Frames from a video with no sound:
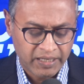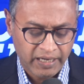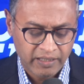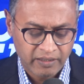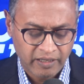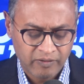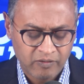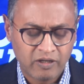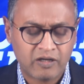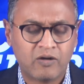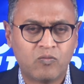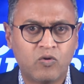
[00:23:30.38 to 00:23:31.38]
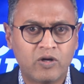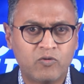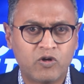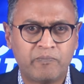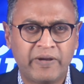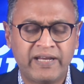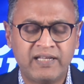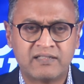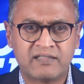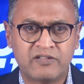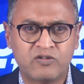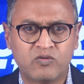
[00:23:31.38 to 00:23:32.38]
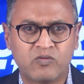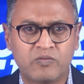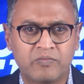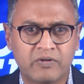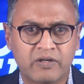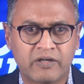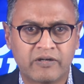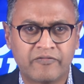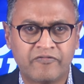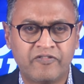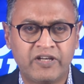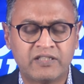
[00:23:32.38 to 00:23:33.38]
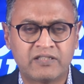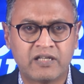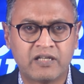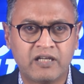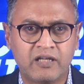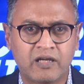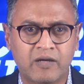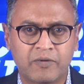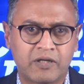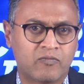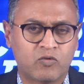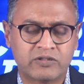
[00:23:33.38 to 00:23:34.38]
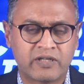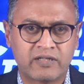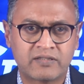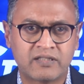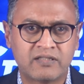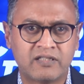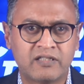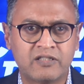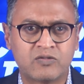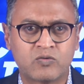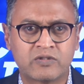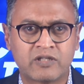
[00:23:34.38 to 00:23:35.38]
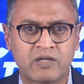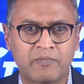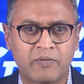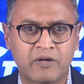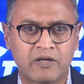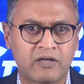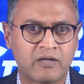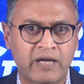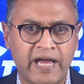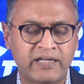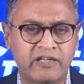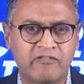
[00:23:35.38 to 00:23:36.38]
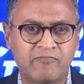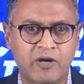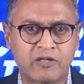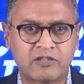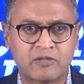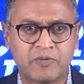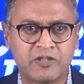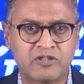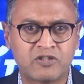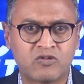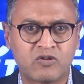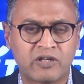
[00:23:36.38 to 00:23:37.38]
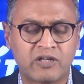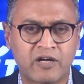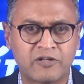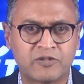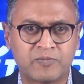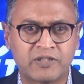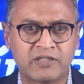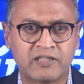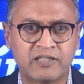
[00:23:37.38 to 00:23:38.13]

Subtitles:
And what about parents? Did you face any? I mean, was there resistance? Was there active participation or encouragement?